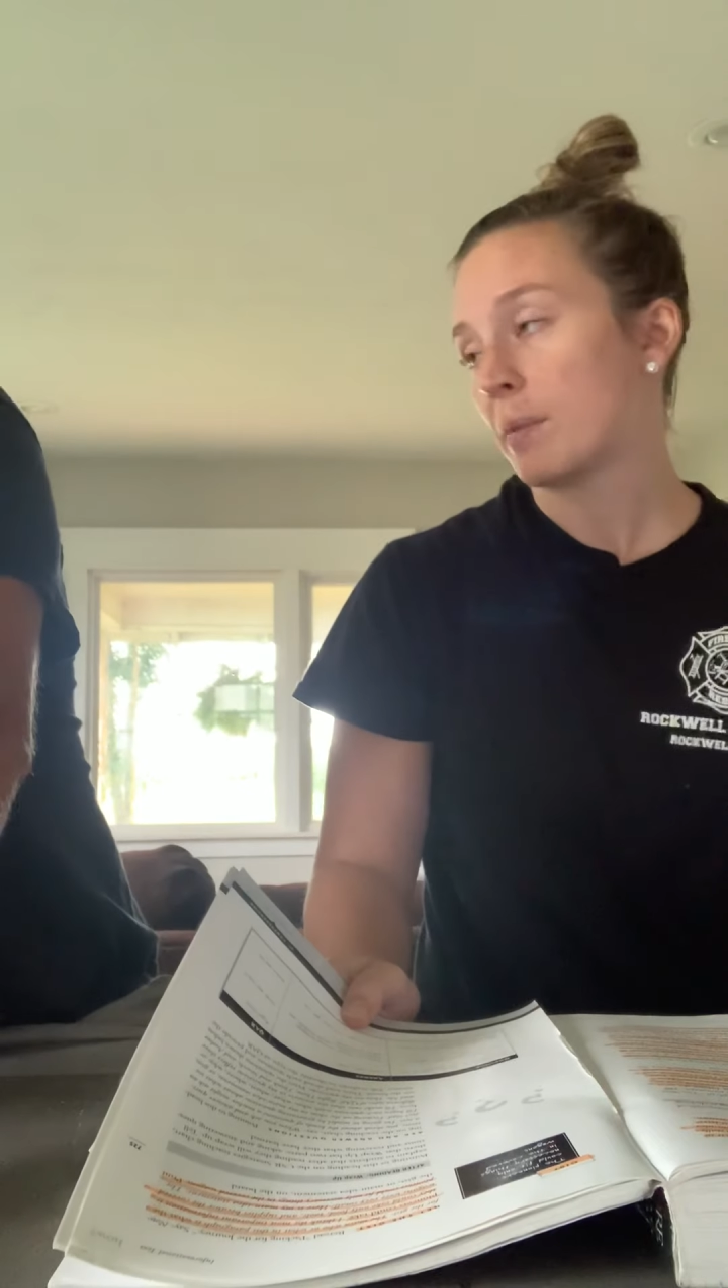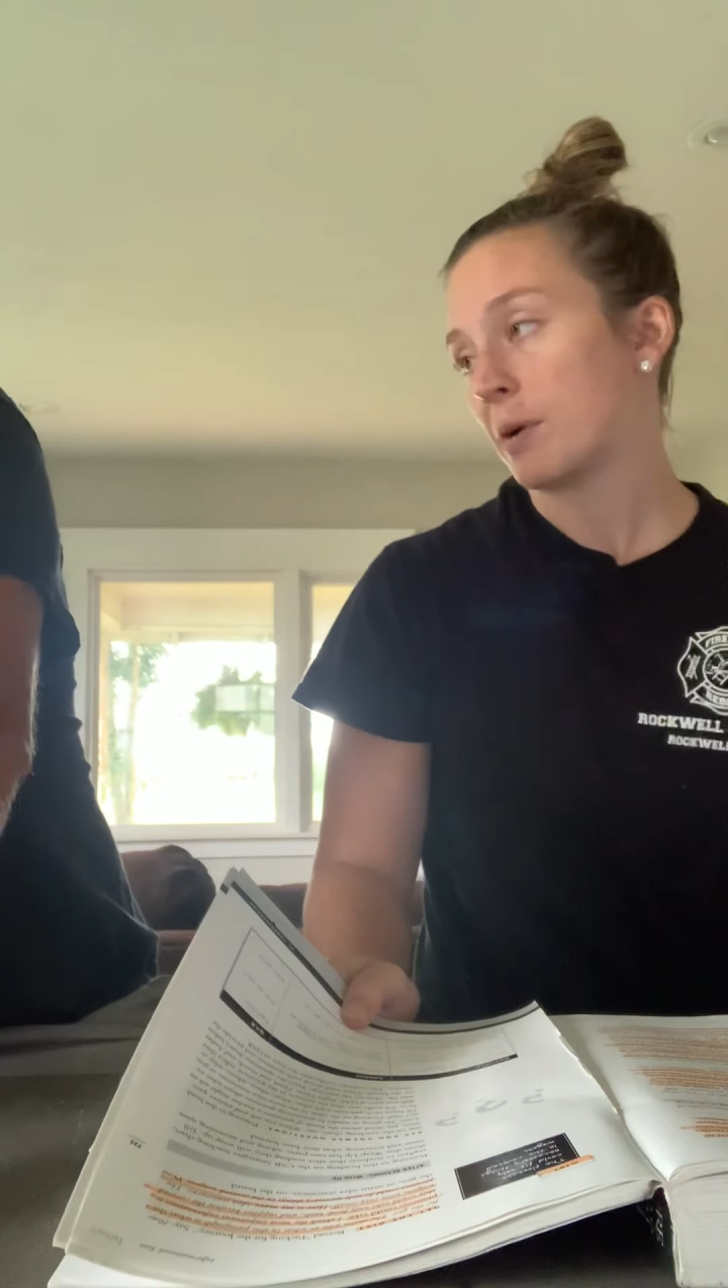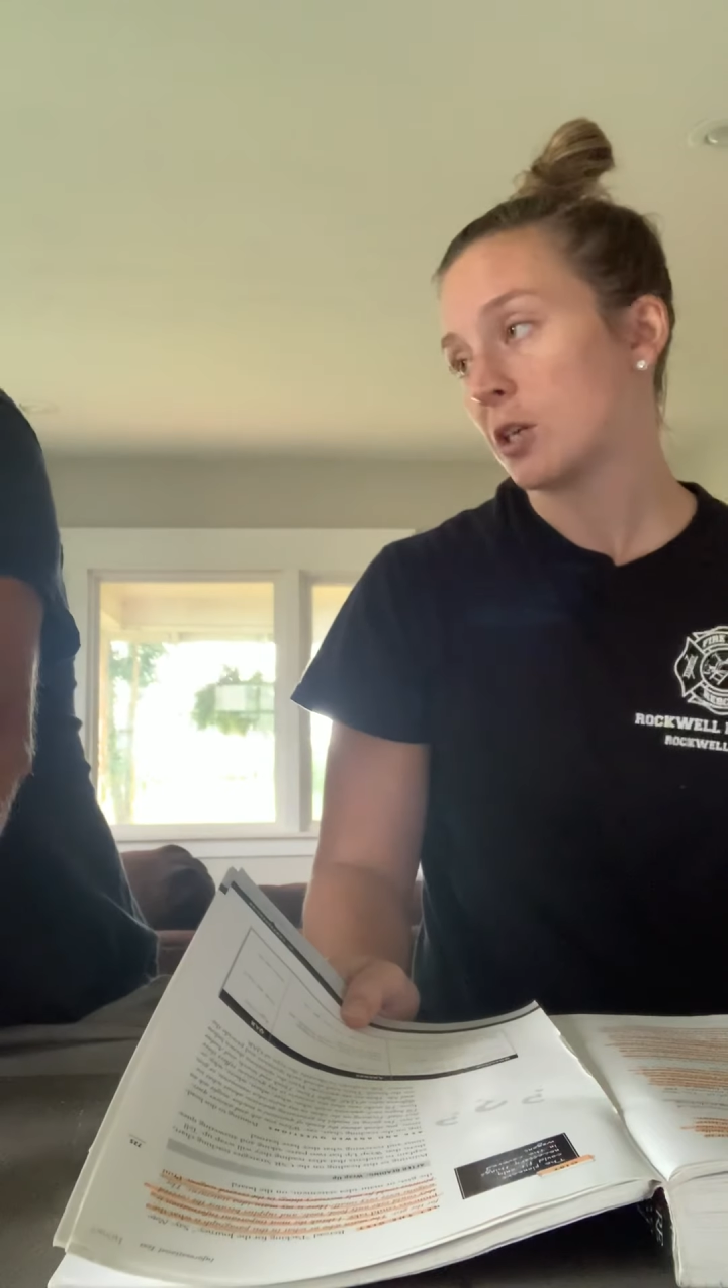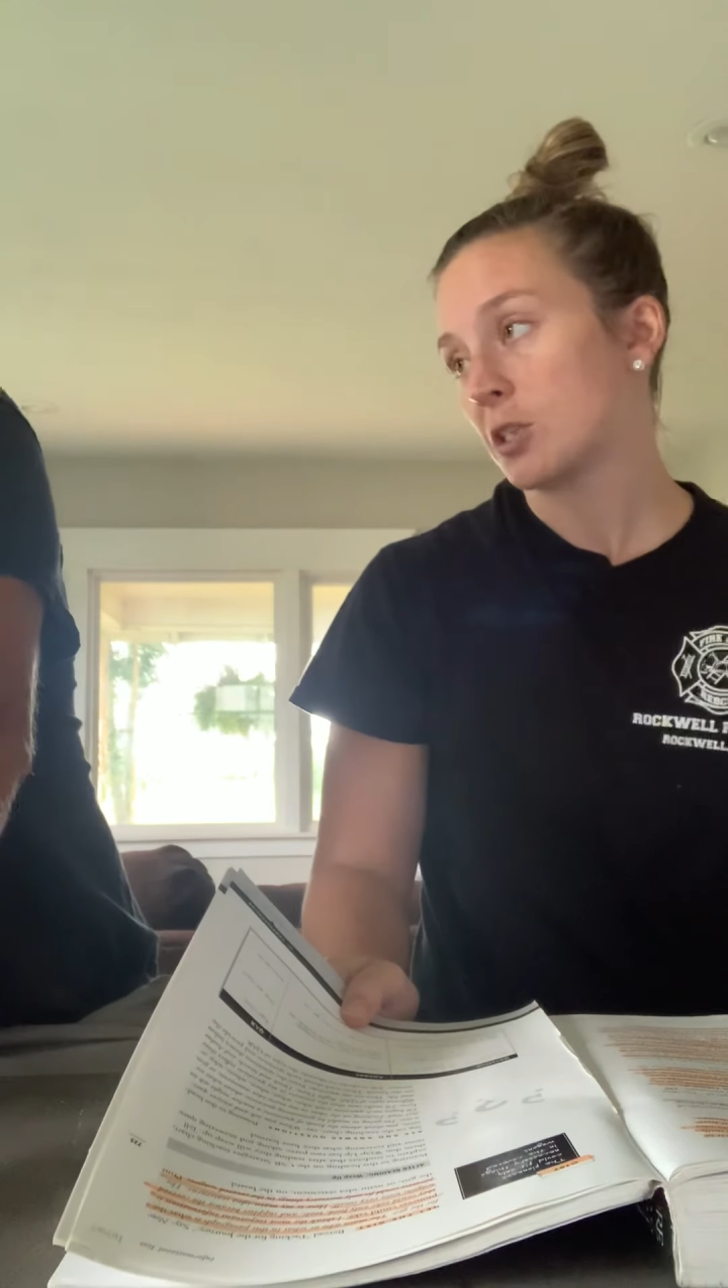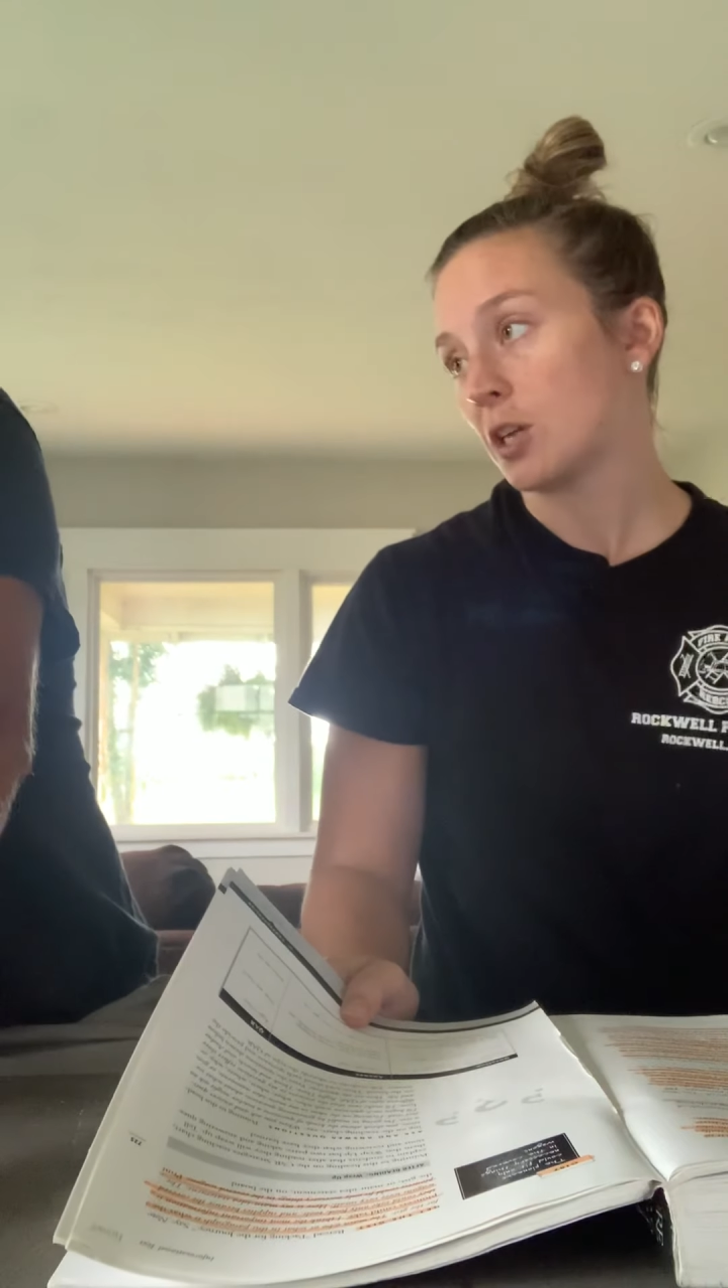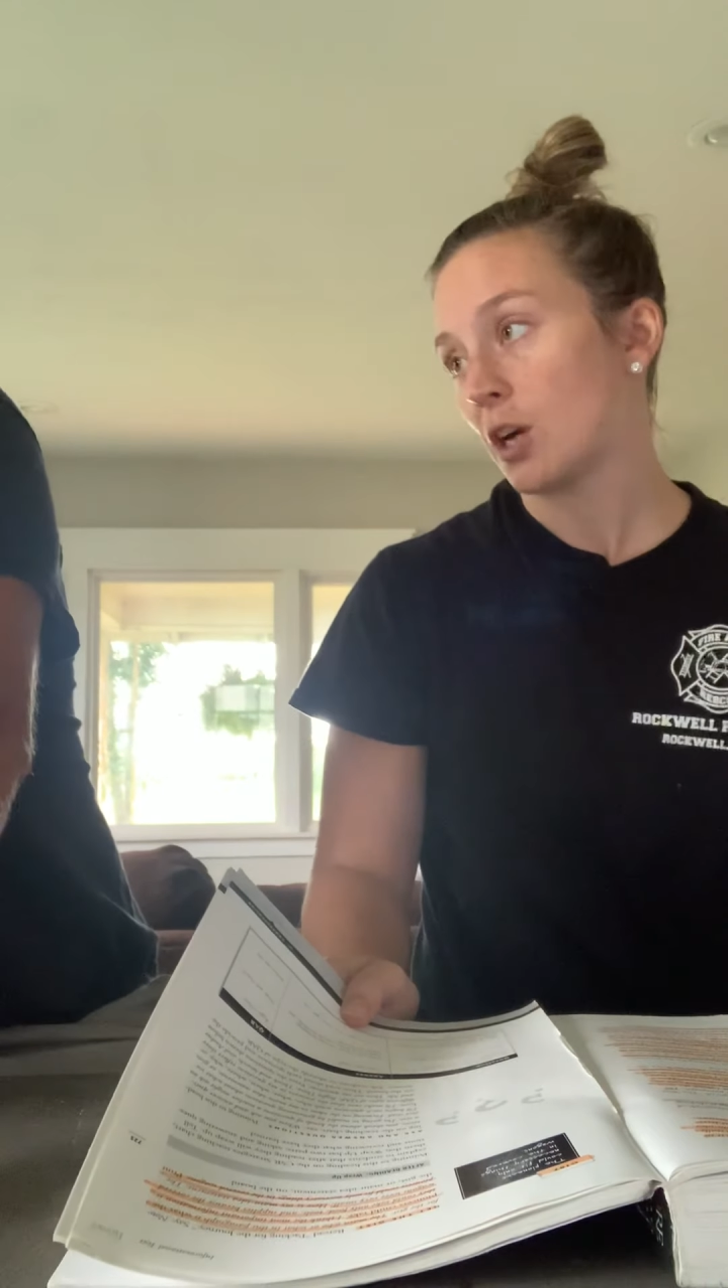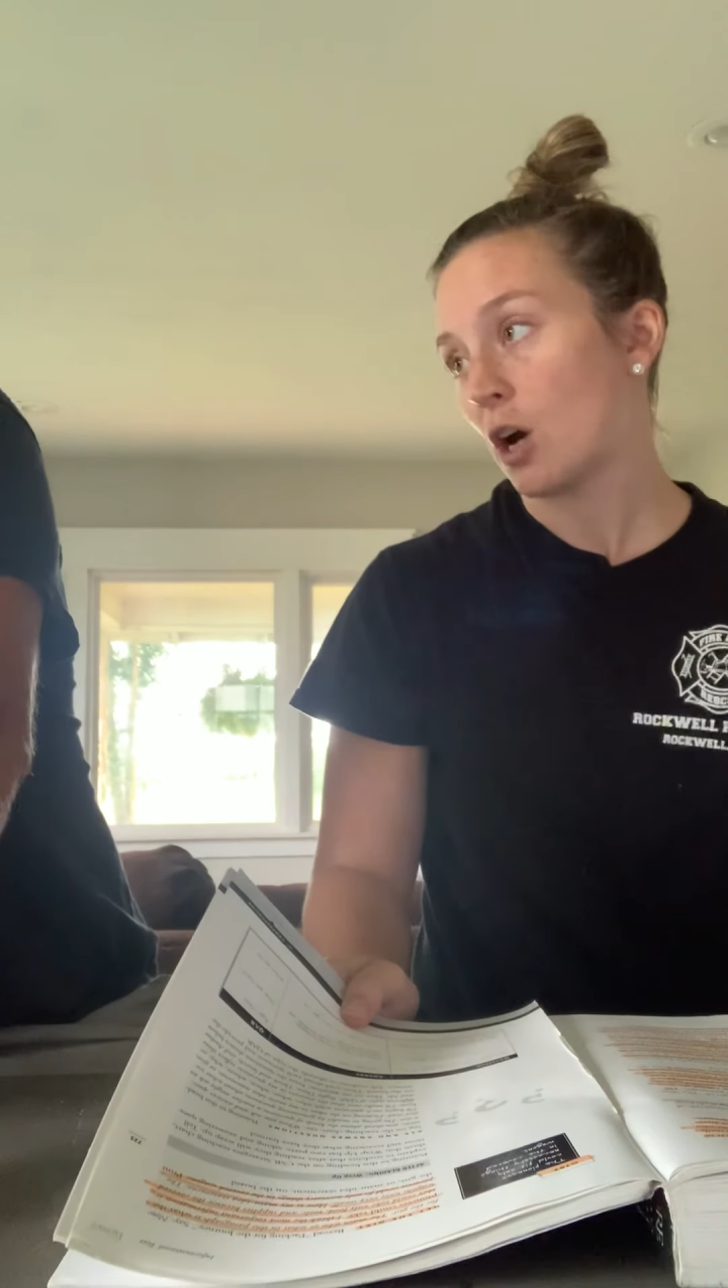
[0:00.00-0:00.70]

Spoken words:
a person